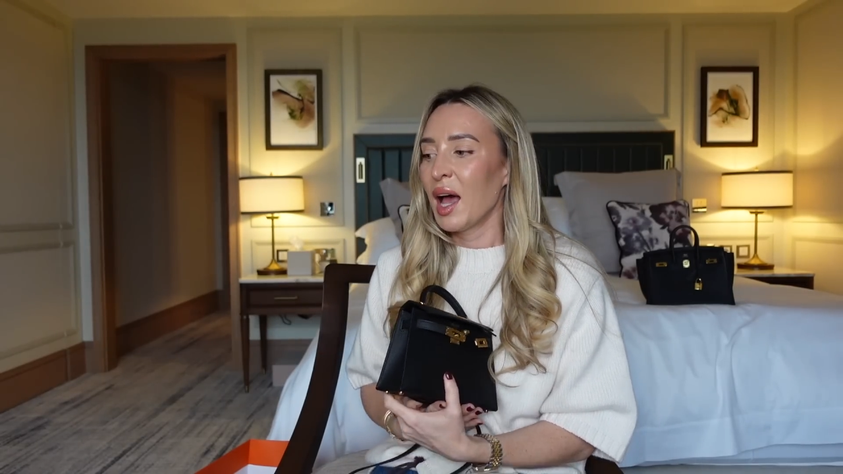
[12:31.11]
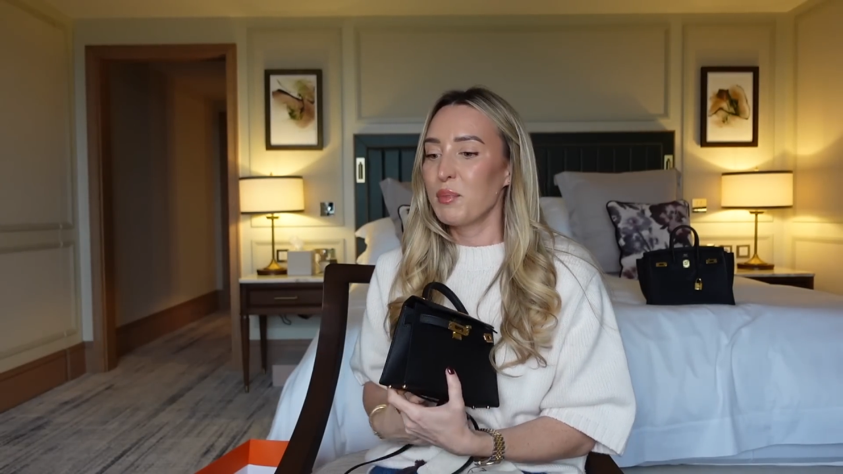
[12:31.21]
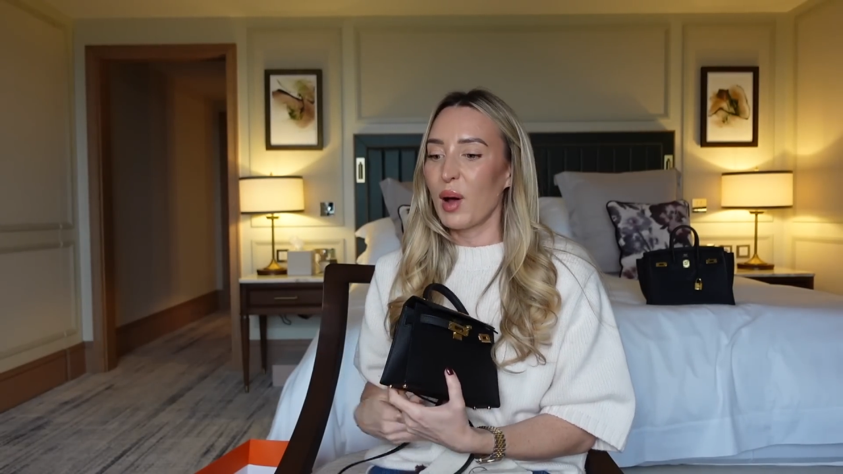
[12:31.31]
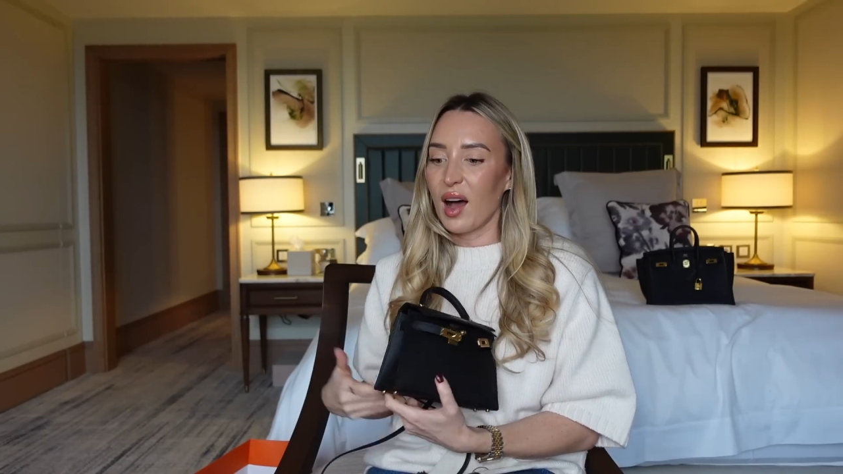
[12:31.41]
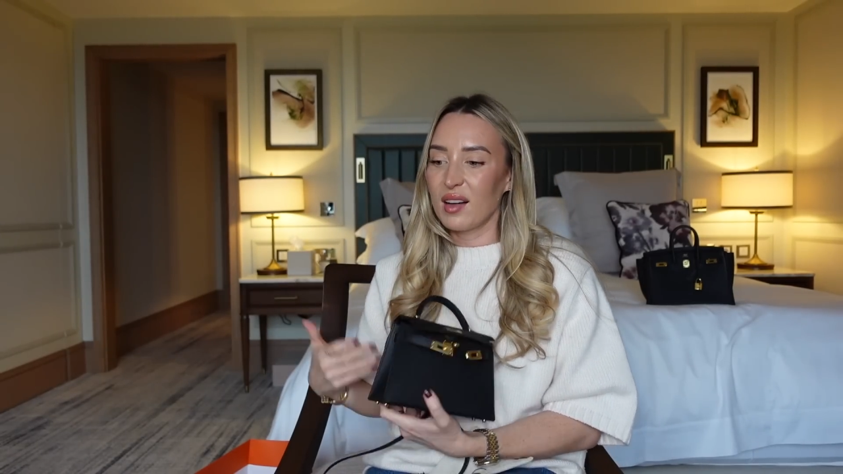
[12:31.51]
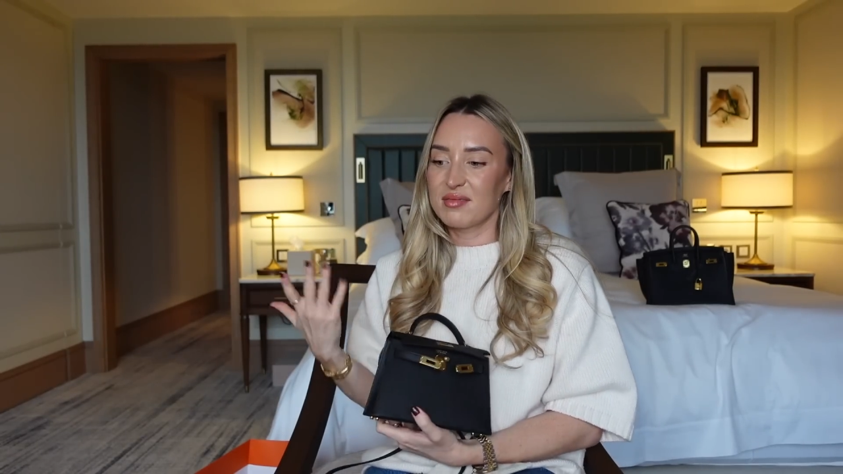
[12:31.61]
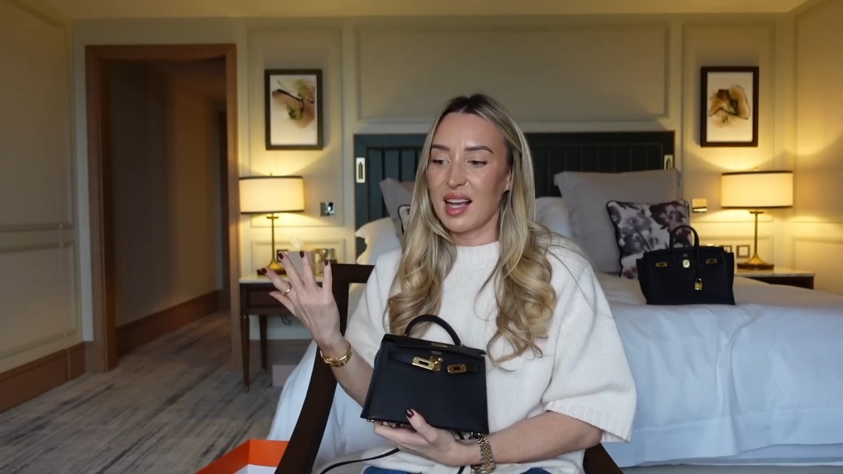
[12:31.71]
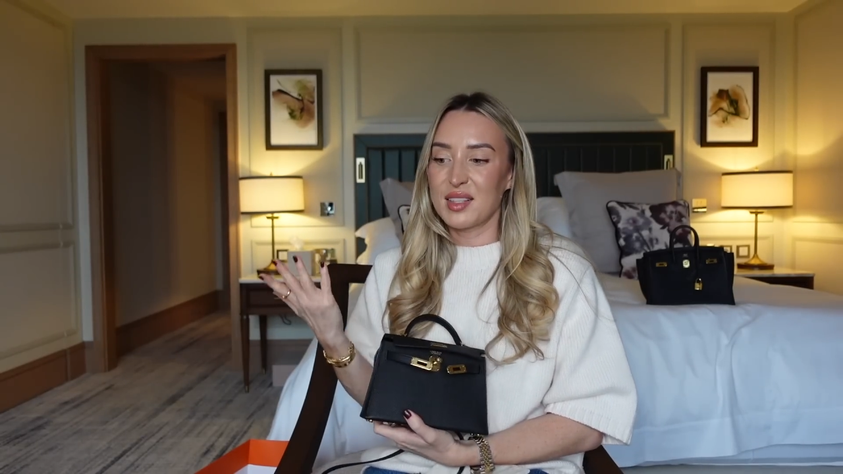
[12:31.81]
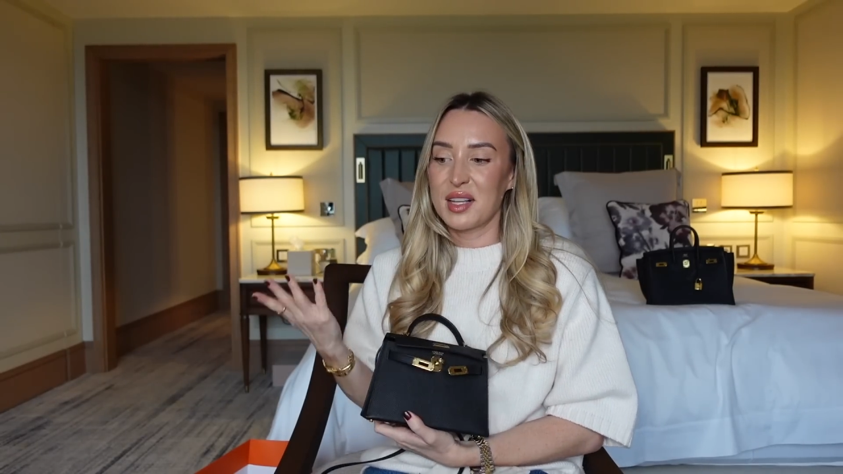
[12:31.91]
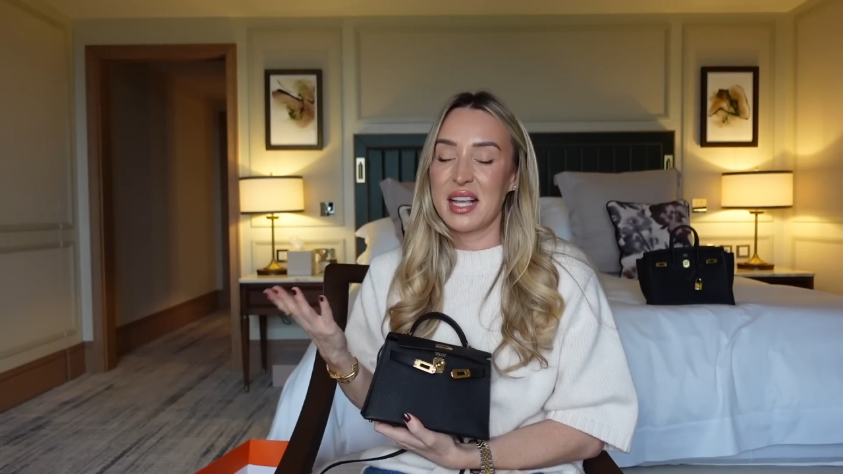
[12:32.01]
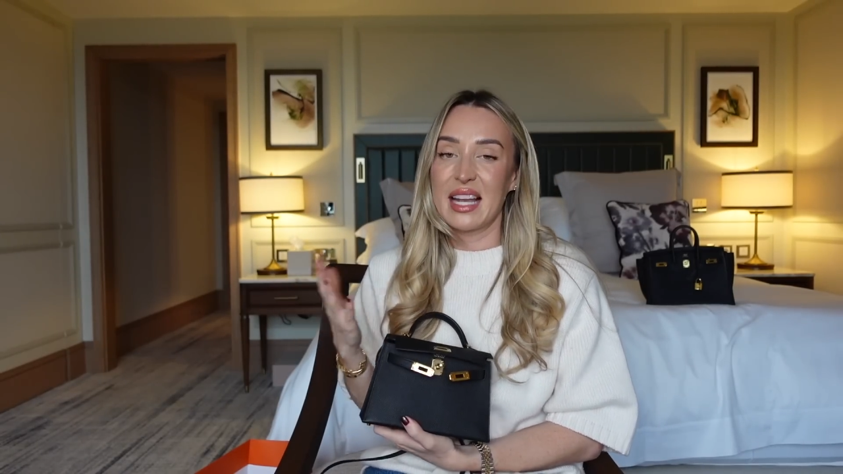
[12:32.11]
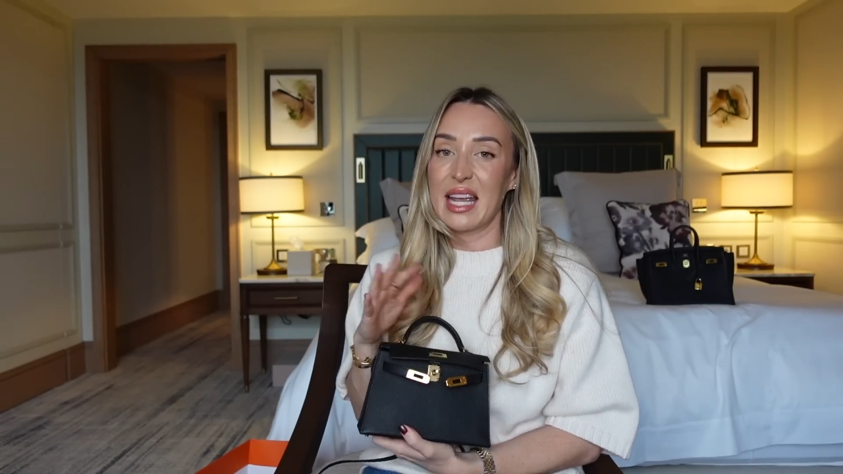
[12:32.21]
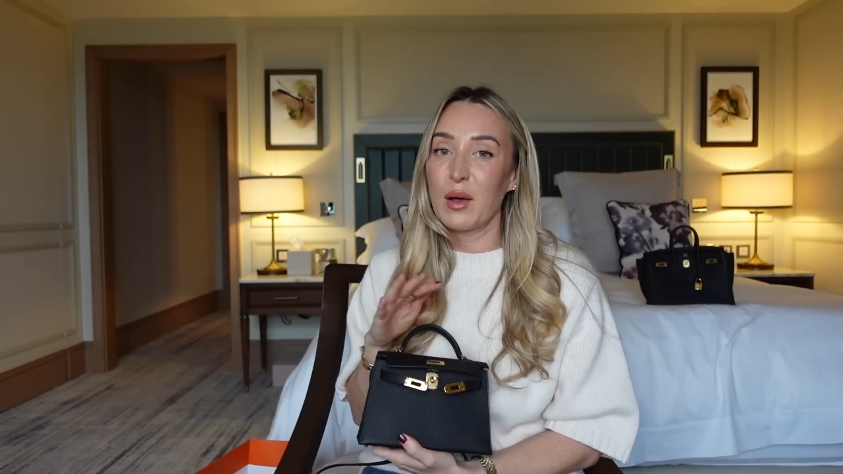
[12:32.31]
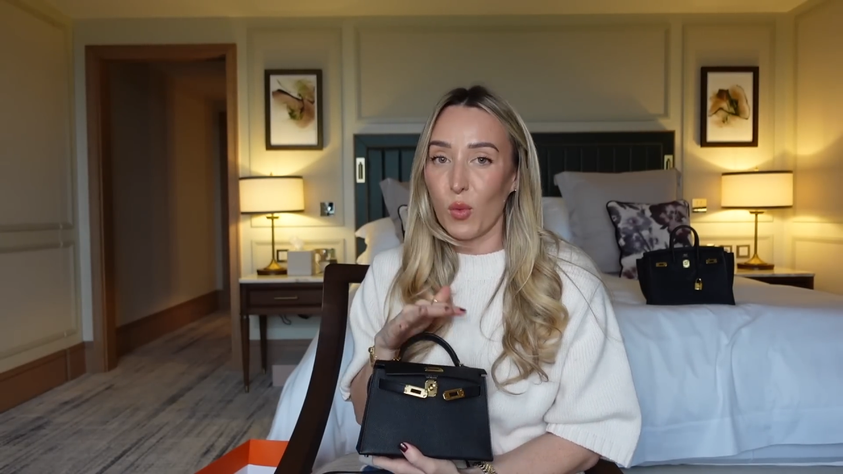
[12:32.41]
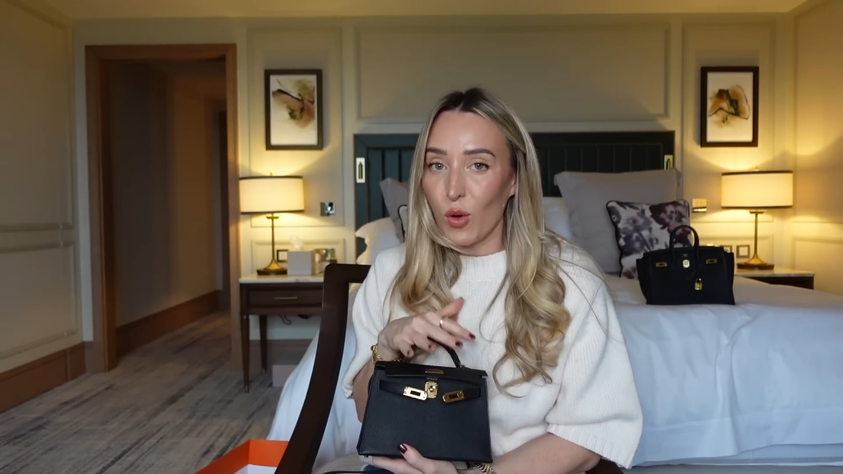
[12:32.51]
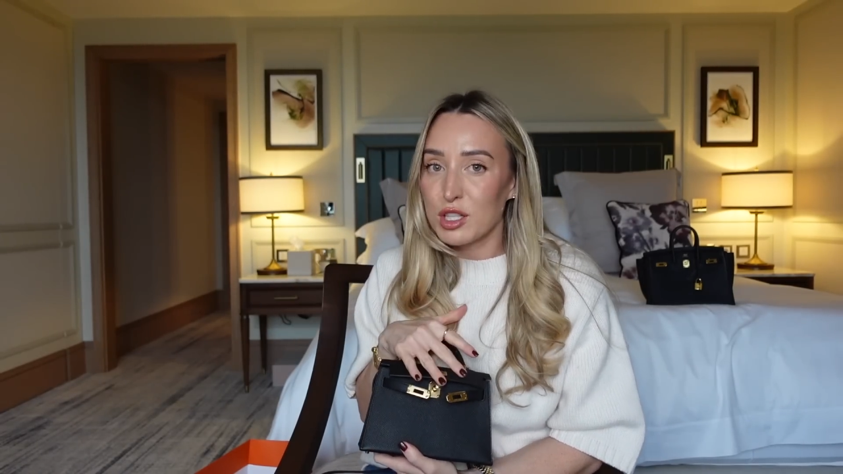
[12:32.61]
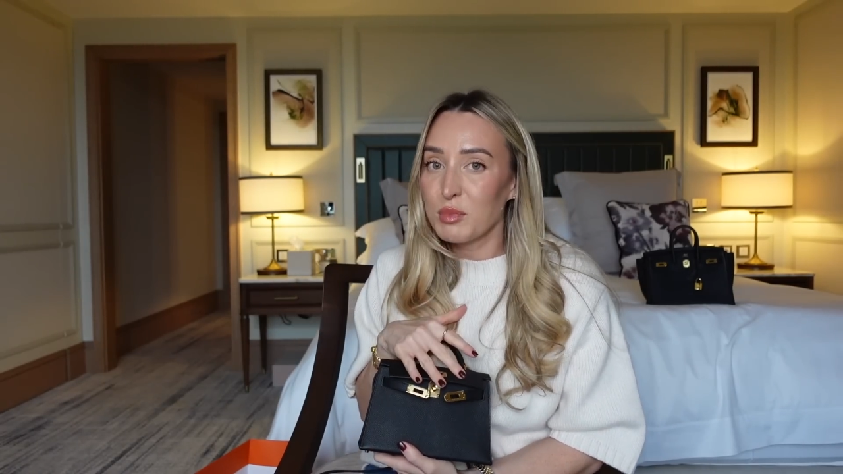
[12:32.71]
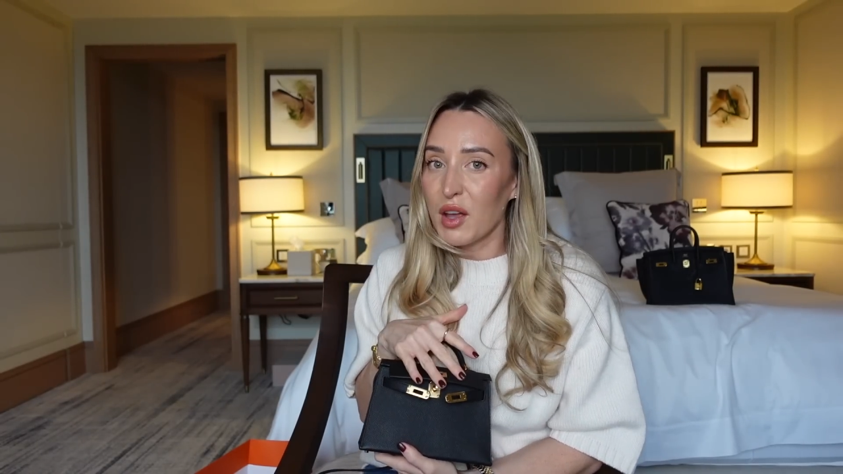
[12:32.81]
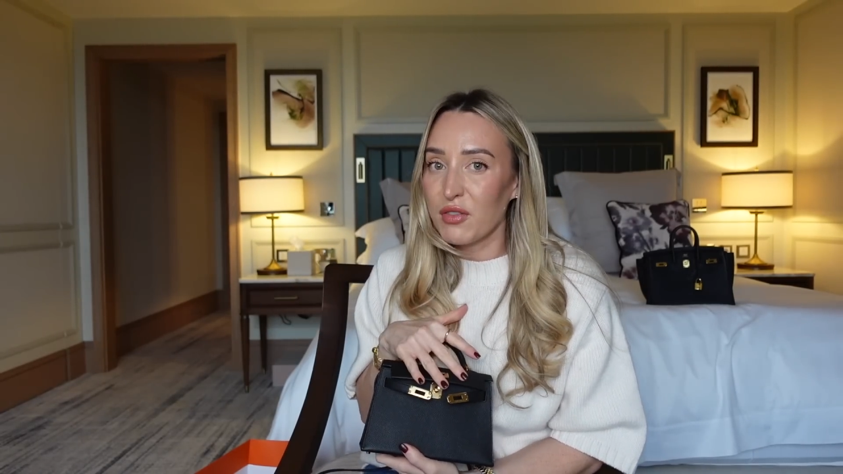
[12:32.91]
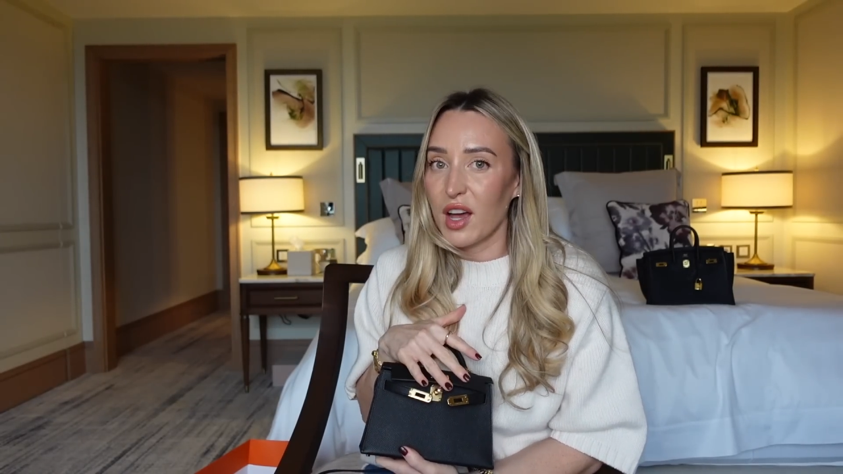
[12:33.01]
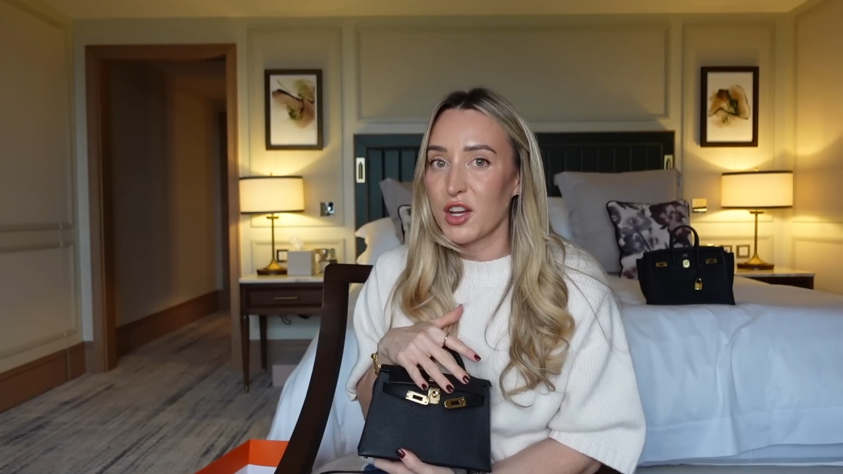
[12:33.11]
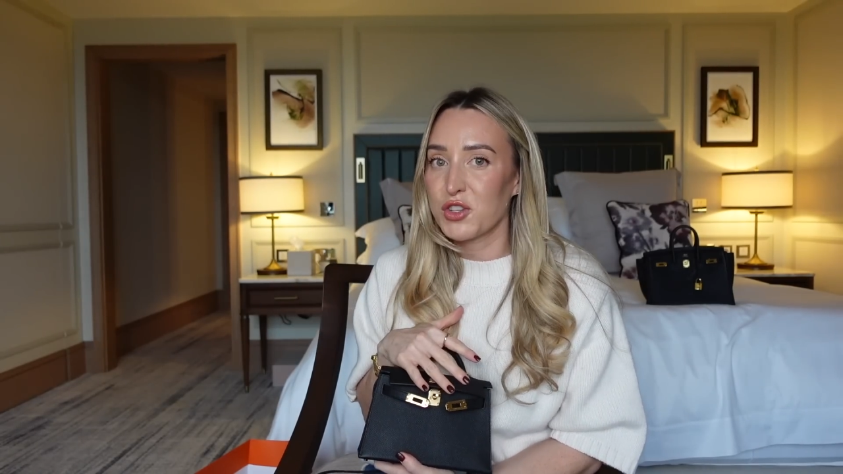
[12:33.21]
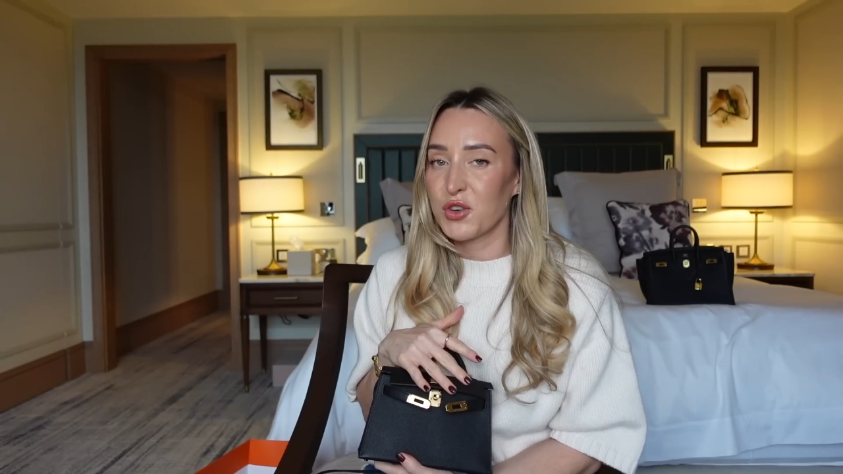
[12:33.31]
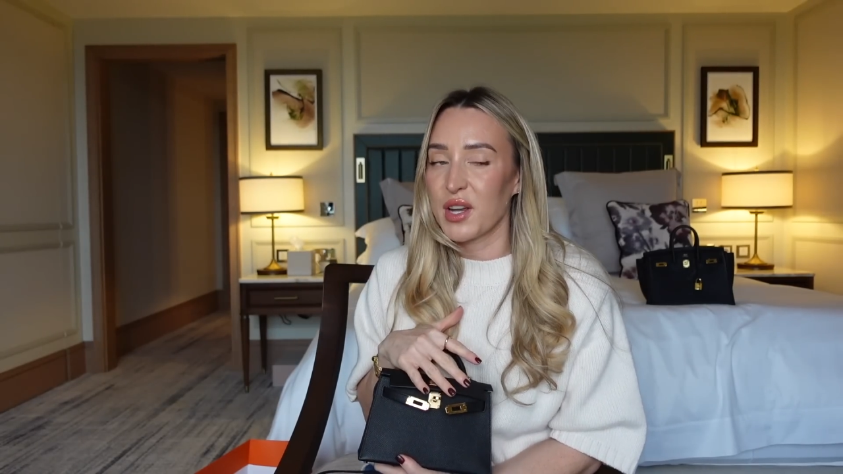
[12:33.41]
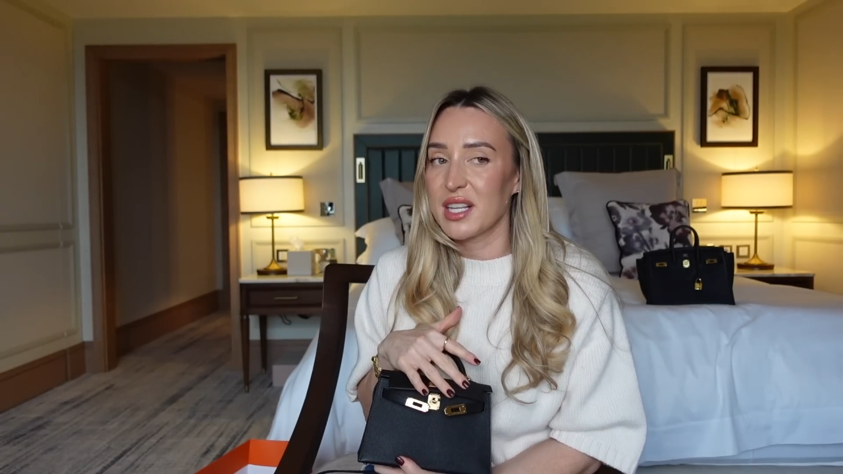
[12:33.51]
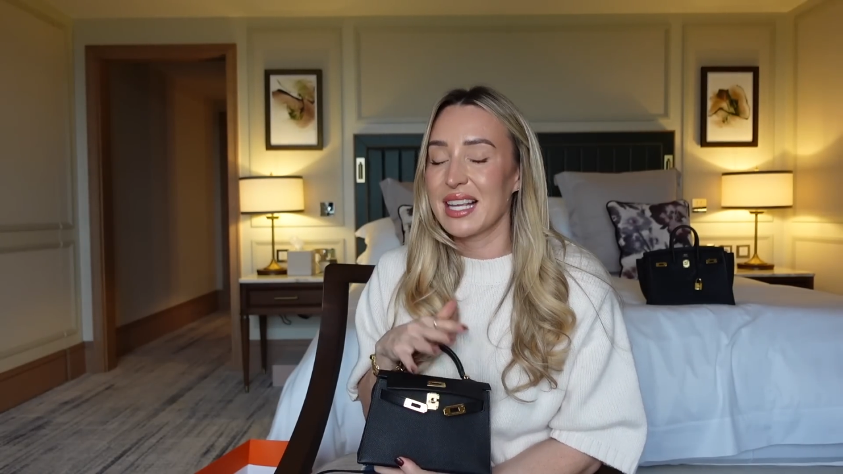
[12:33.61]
But as I said, it was my first choice.